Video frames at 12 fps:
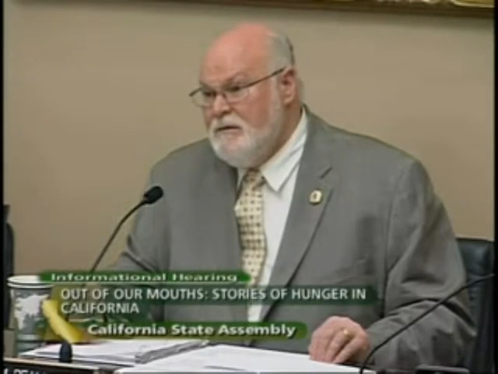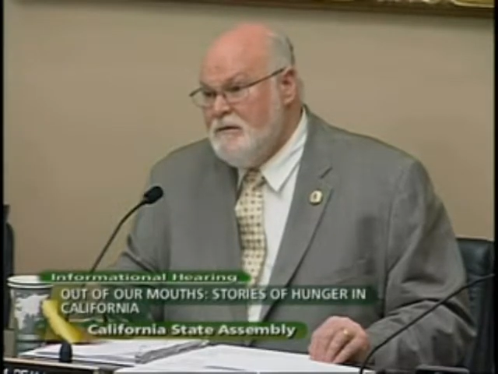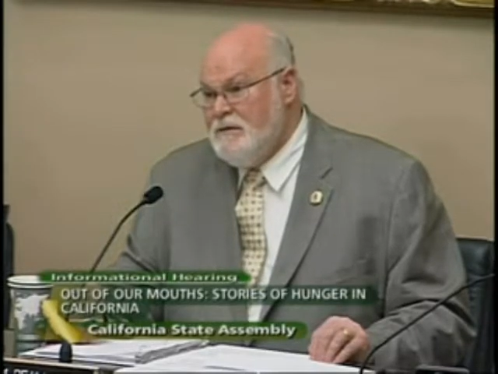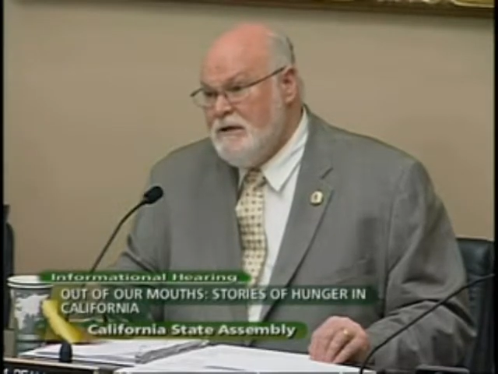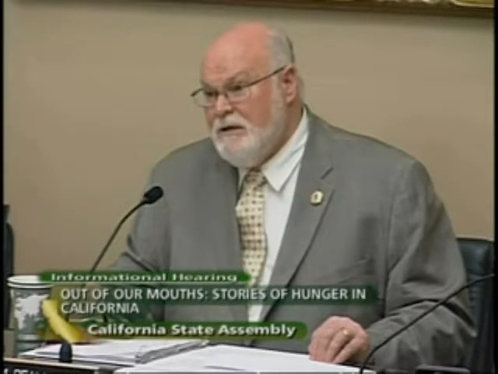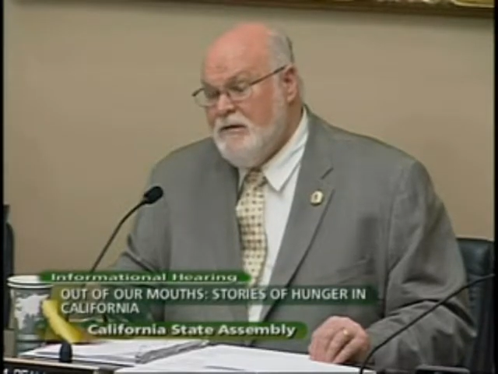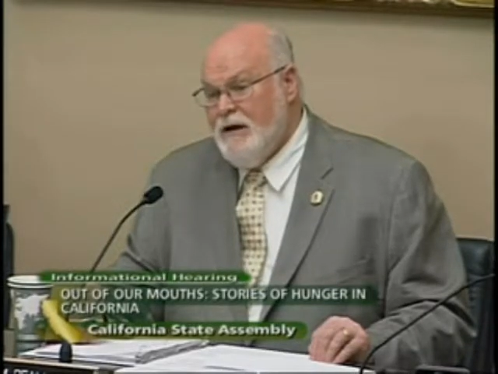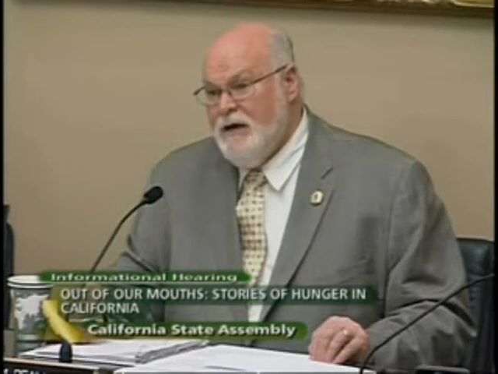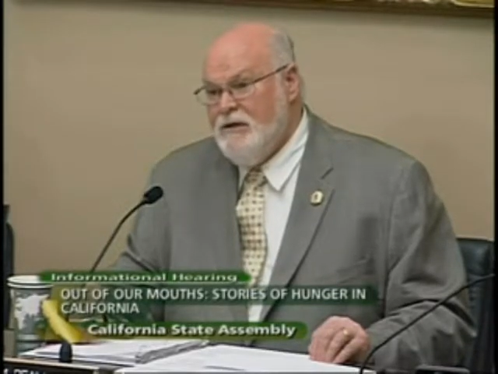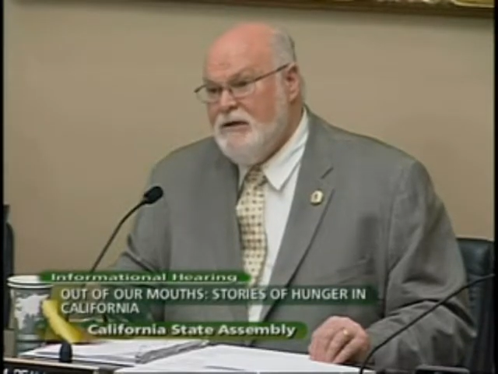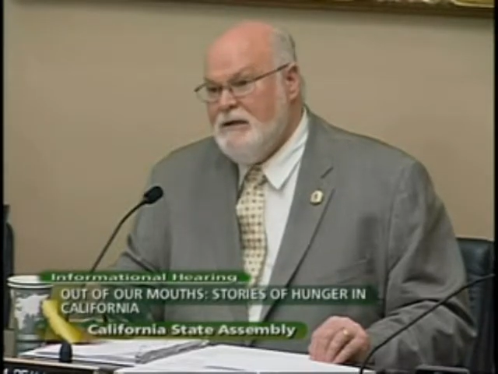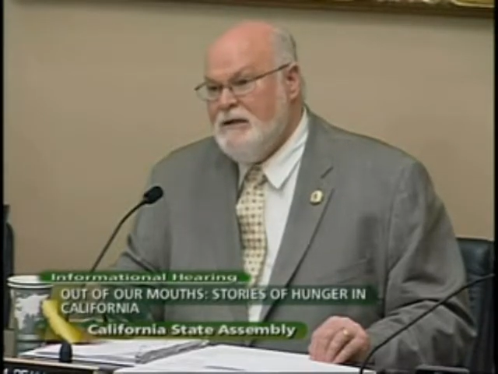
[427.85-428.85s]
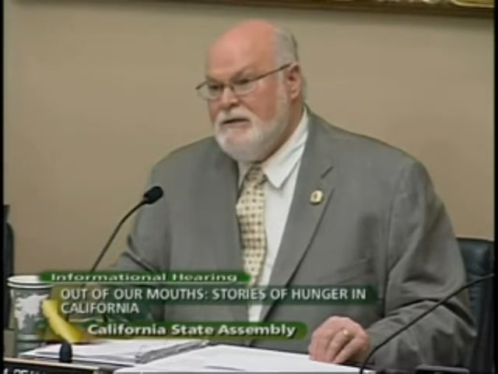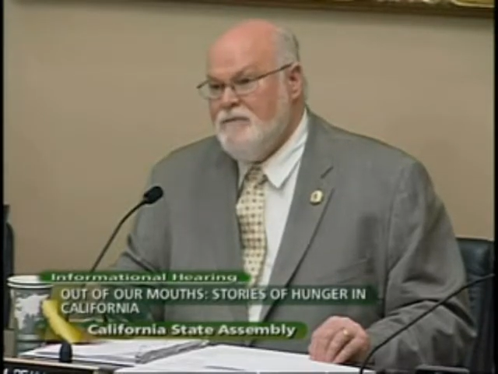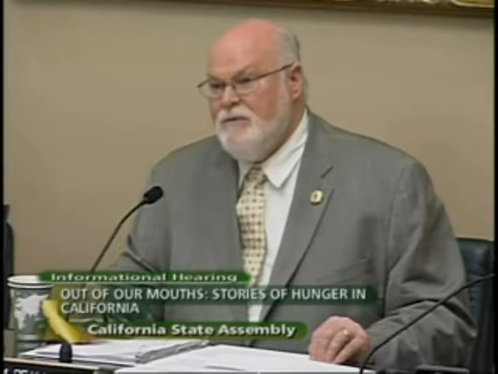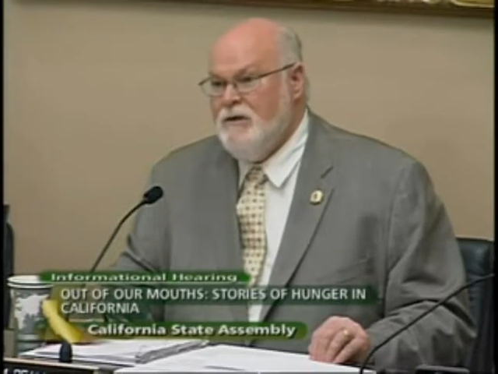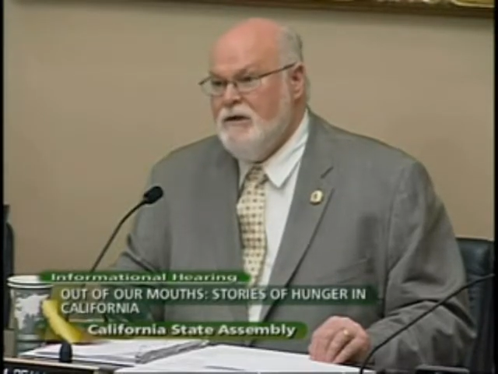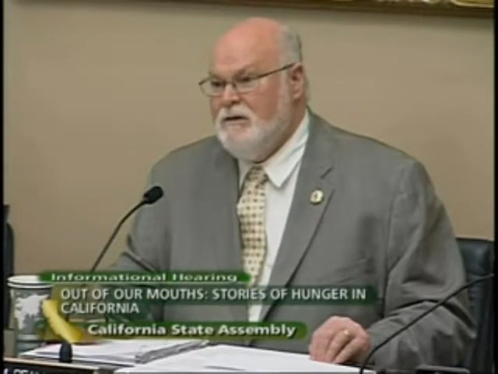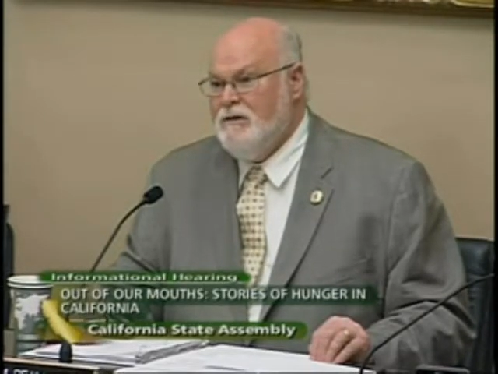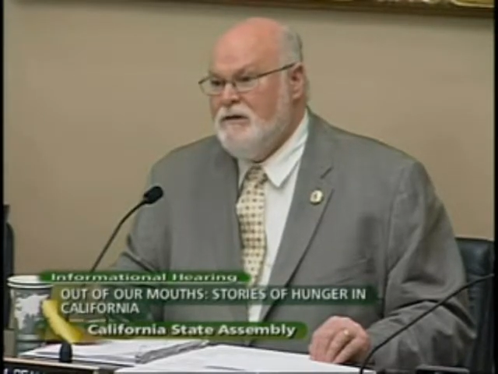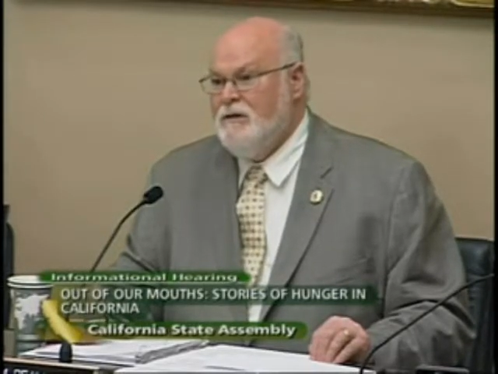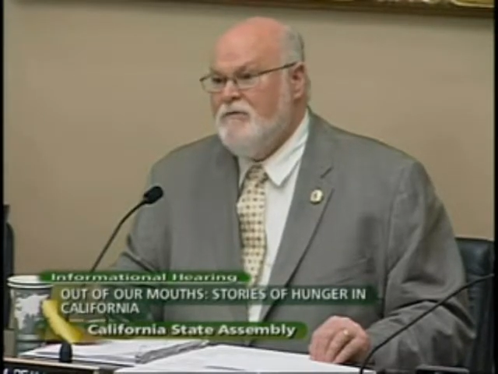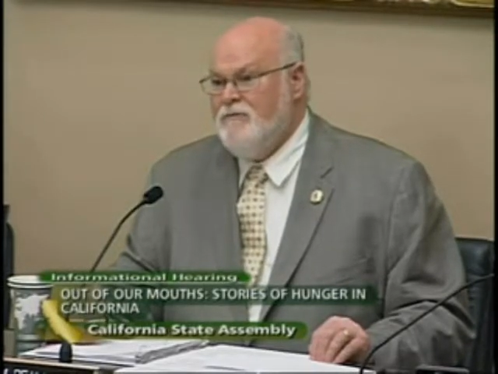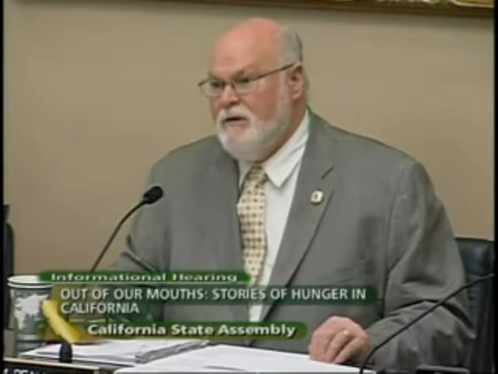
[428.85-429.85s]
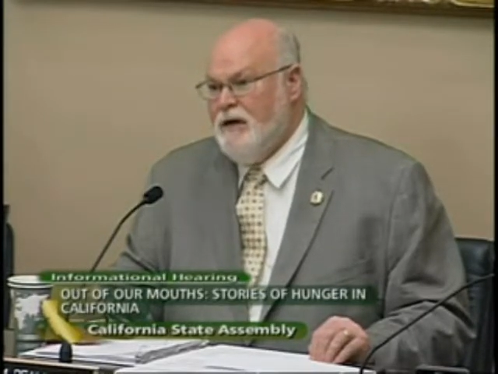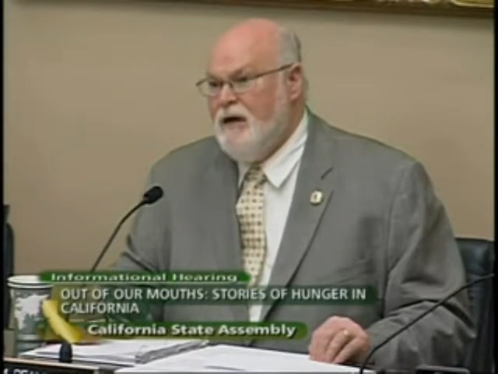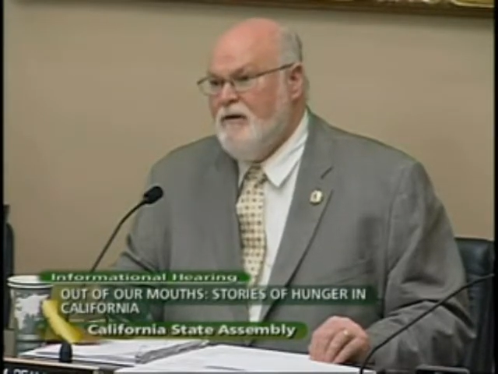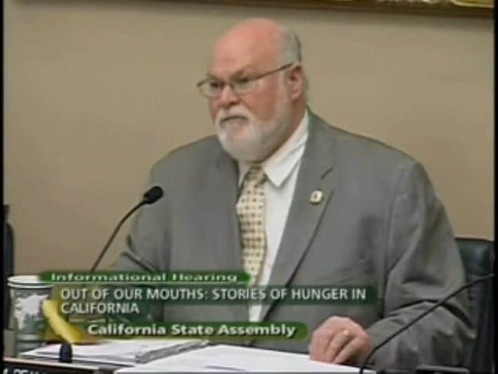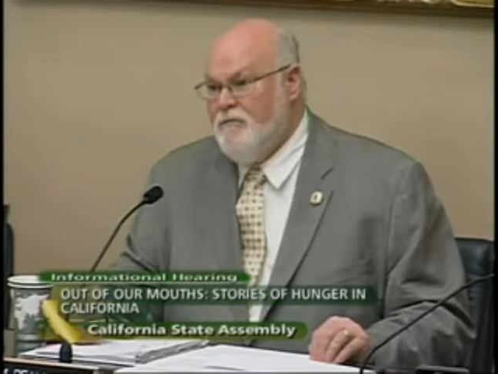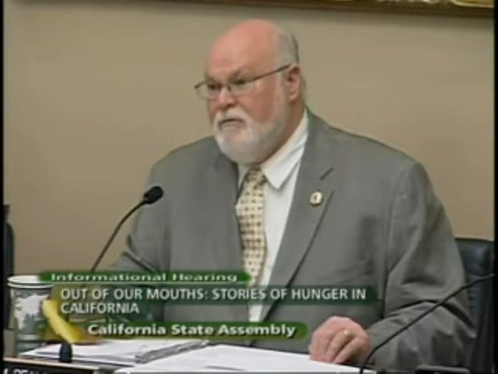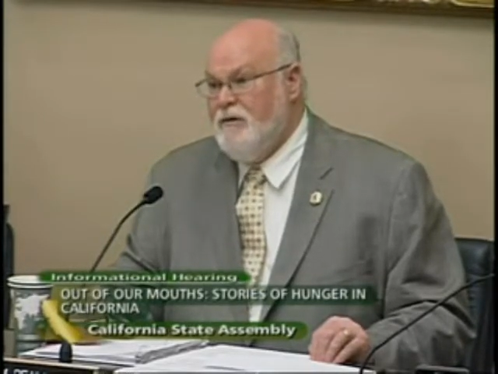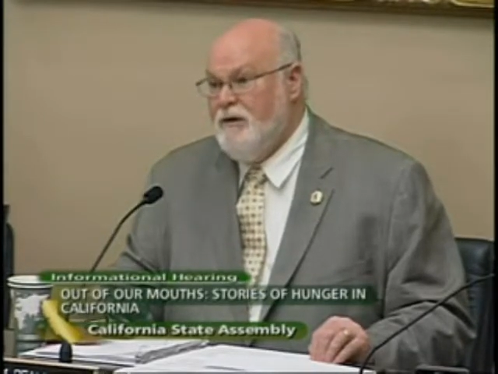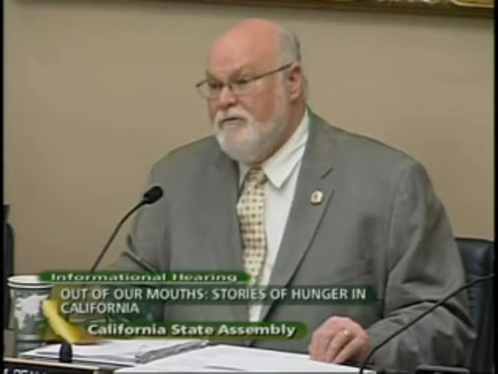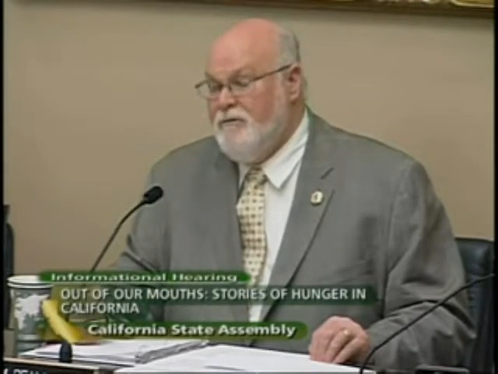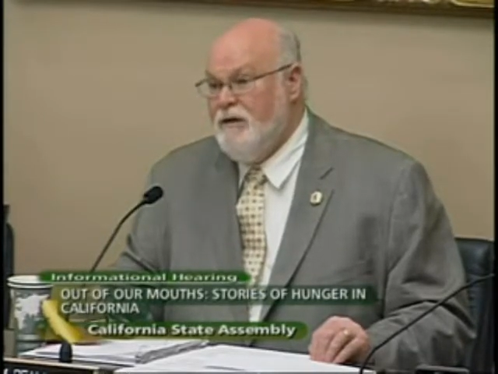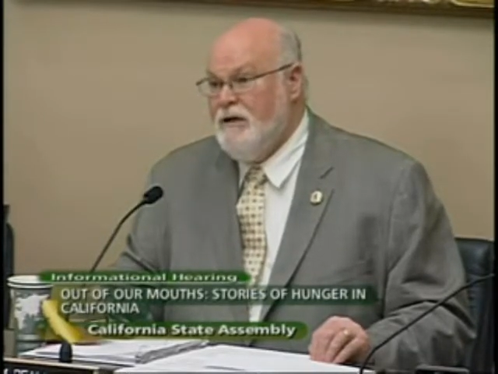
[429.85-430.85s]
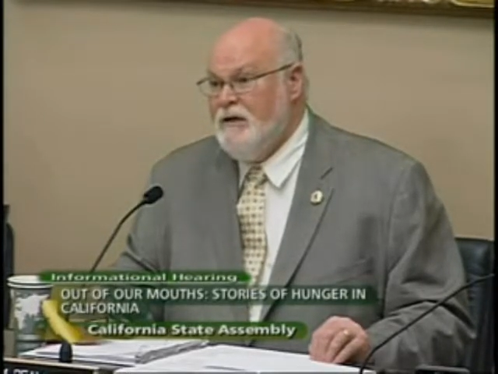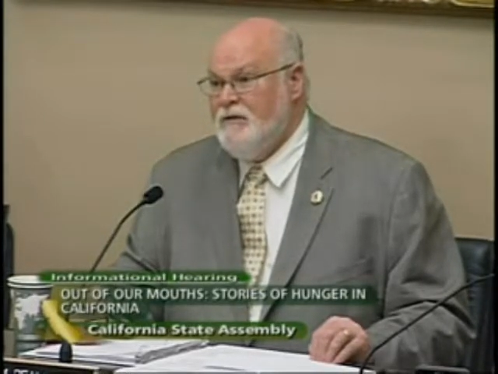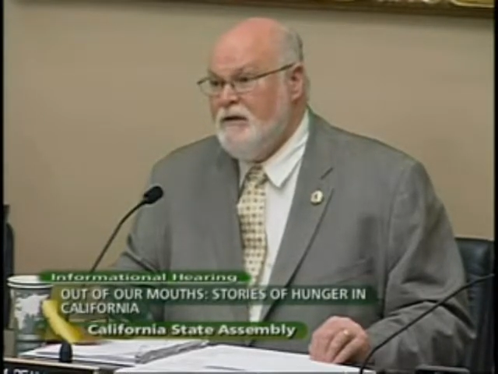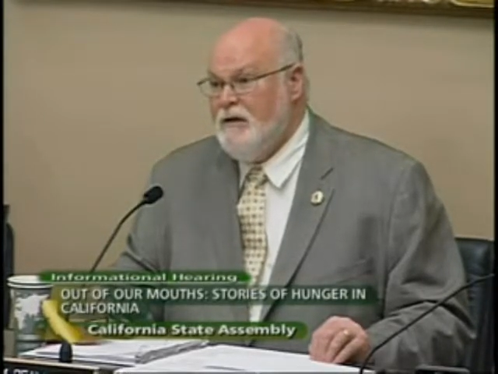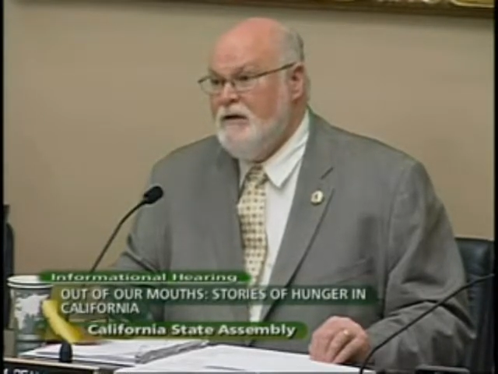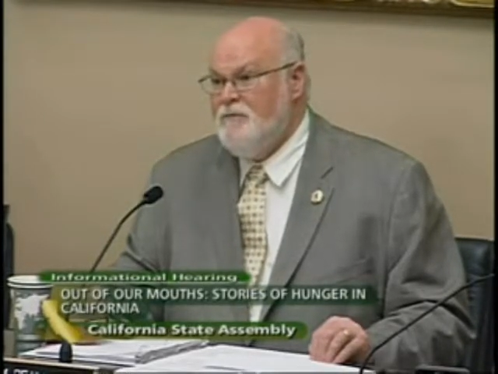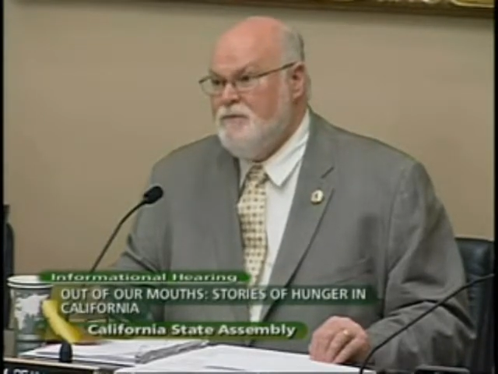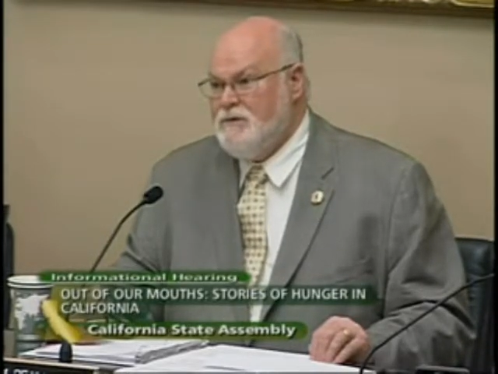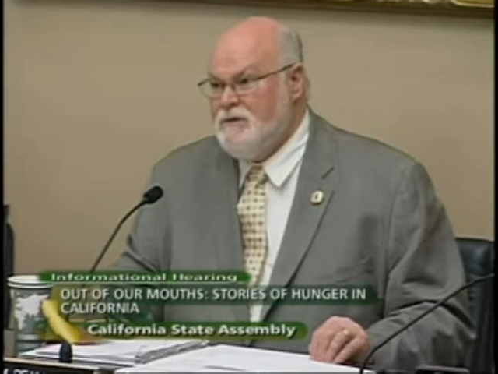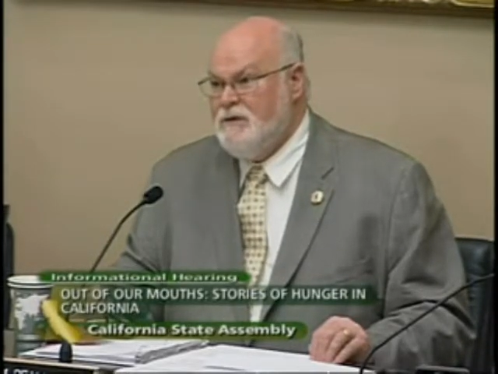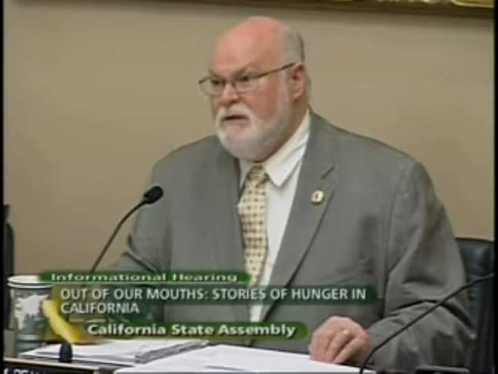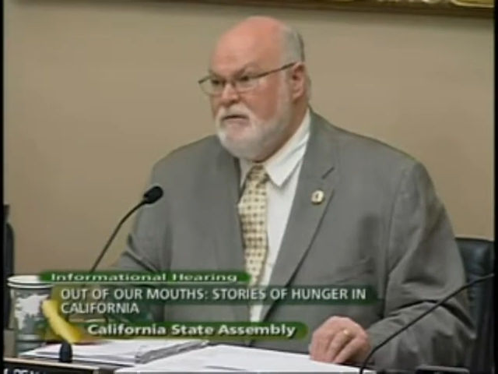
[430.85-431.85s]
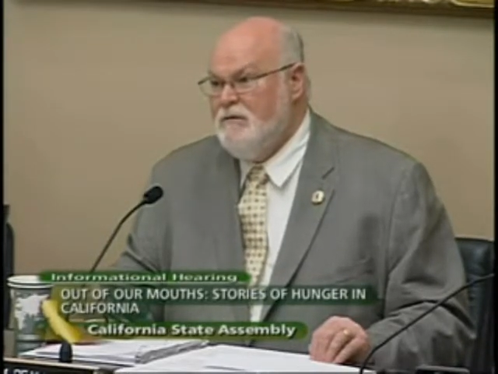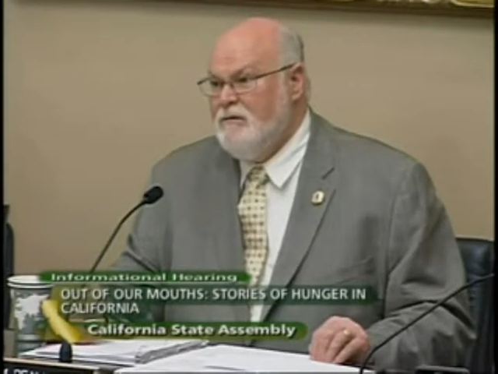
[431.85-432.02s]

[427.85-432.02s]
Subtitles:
So I think that's a pretty good deal for California if we can get the 100%